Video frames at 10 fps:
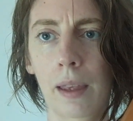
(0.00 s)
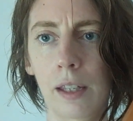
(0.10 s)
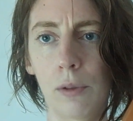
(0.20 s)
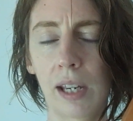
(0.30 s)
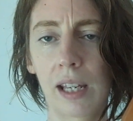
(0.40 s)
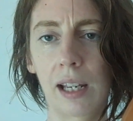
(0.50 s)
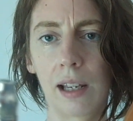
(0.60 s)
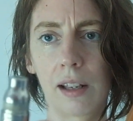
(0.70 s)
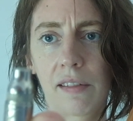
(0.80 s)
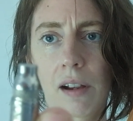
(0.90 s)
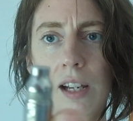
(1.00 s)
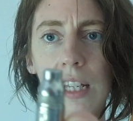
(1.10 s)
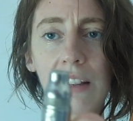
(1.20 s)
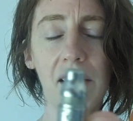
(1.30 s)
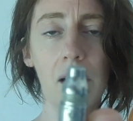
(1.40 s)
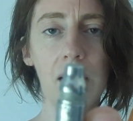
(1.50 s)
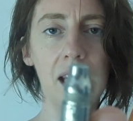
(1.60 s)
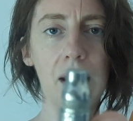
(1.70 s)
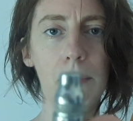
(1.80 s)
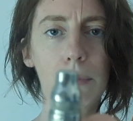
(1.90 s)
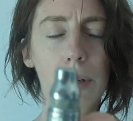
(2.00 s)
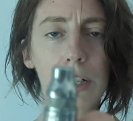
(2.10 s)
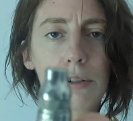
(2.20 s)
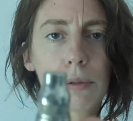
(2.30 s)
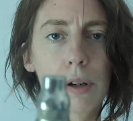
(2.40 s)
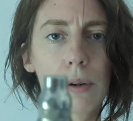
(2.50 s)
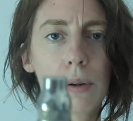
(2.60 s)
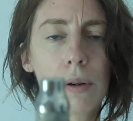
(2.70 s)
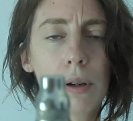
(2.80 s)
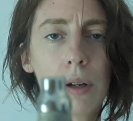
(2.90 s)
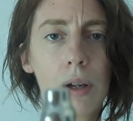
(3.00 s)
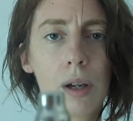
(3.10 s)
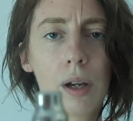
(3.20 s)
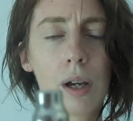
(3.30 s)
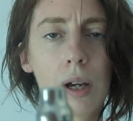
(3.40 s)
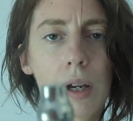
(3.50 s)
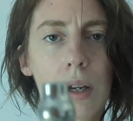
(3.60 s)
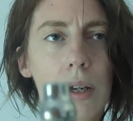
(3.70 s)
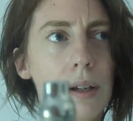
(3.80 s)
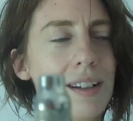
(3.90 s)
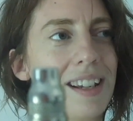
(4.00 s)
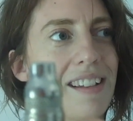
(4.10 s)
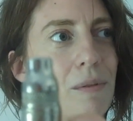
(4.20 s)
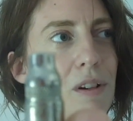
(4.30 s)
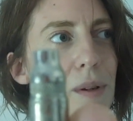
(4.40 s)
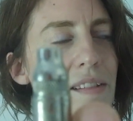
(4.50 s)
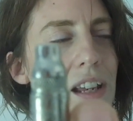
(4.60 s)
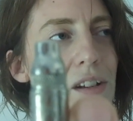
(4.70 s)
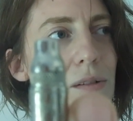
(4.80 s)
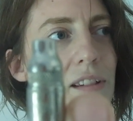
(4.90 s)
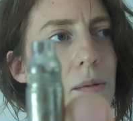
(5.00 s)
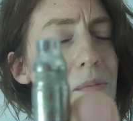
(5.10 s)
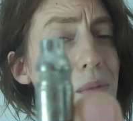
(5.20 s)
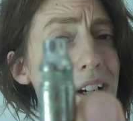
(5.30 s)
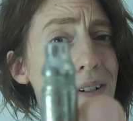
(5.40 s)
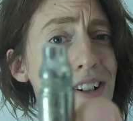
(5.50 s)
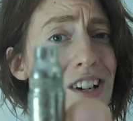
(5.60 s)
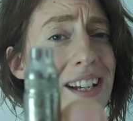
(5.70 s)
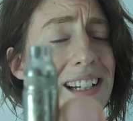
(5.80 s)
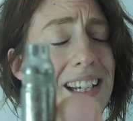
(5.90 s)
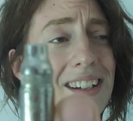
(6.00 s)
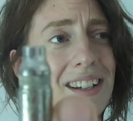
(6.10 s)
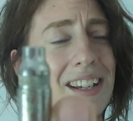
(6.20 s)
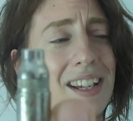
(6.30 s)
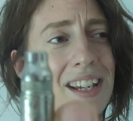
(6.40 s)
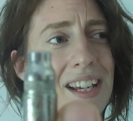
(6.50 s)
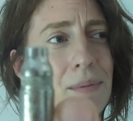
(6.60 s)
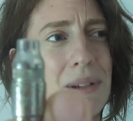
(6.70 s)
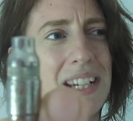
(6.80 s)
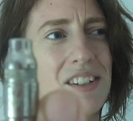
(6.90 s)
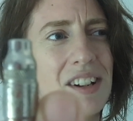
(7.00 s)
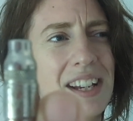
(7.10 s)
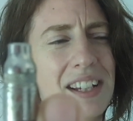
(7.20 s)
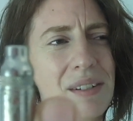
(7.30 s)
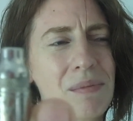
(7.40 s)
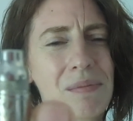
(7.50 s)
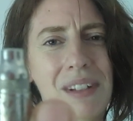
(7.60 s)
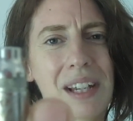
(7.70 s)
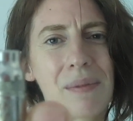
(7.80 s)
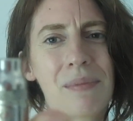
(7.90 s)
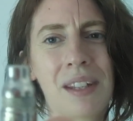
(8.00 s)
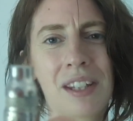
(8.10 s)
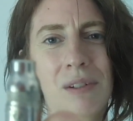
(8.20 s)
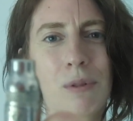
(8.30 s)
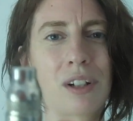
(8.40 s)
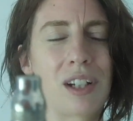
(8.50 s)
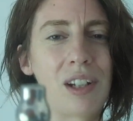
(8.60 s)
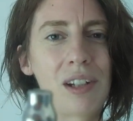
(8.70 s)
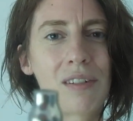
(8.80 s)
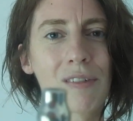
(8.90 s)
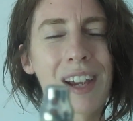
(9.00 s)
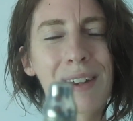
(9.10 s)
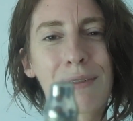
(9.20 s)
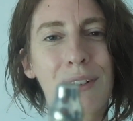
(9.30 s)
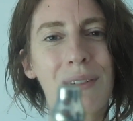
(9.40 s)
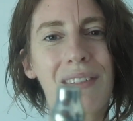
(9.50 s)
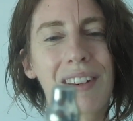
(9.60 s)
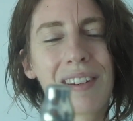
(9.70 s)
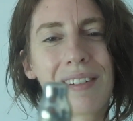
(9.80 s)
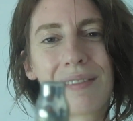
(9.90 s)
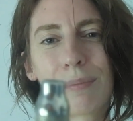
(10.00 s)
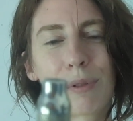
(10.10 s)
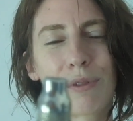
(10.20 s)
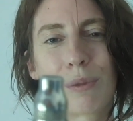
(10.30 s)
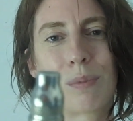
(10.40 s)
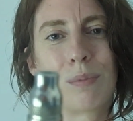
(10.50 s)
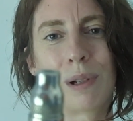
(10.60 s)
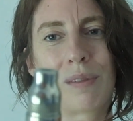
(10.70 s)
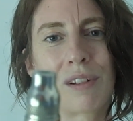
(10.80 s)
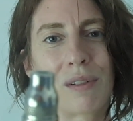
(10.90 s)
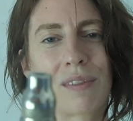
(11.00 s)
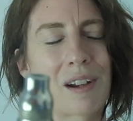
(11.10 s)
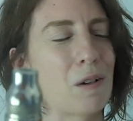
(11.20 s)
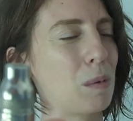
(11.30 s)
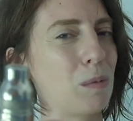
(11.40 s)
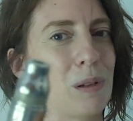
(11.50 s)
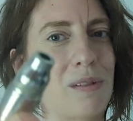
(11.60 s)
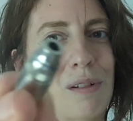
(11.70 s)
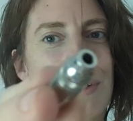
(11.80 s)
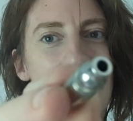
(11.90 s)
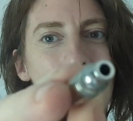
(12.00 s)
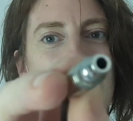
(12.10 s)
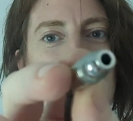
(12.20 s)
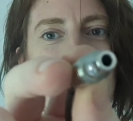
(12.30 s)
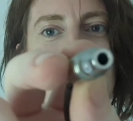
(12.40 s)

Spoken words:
you get a tiny micro, here's one of my technical terms, micro jack lead, a mini jack, yeah, the one that you use for headphones in before Bluetooth, terrible Bluetooth came out.